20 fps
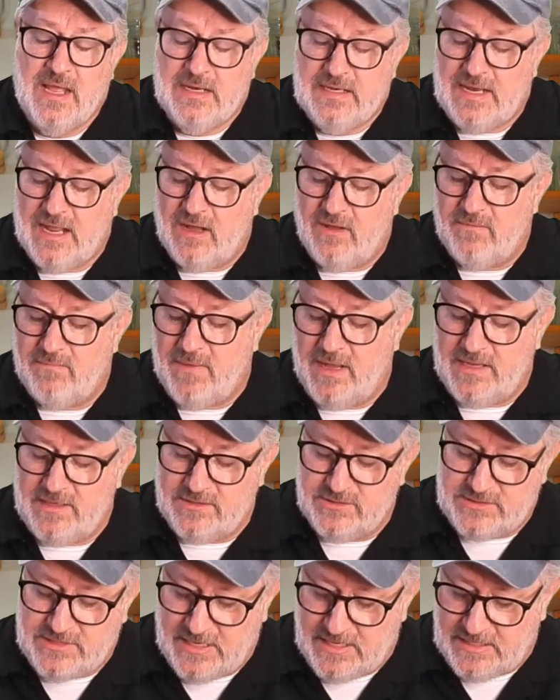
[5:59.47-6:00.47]
Now, my
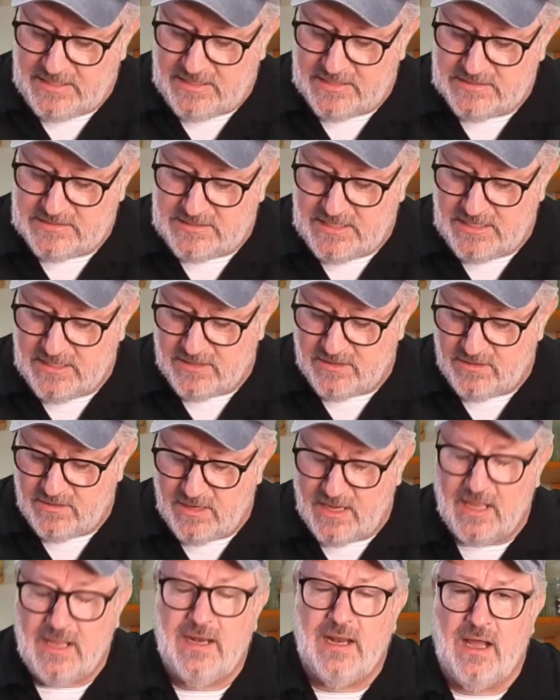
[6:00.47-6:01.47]
understanding is
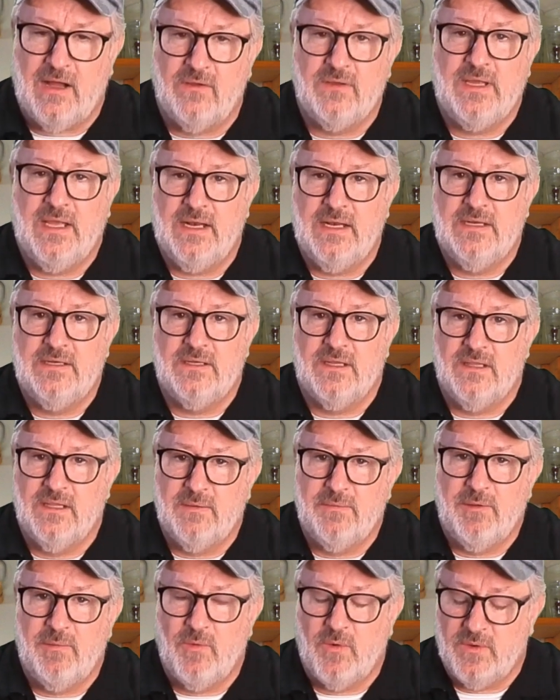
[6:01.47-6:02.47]
here, and I'll get into a
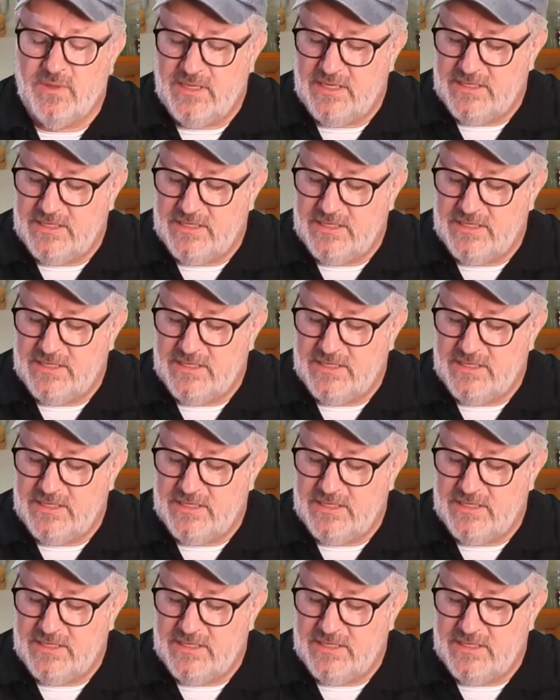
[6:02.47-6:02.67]
little bit more of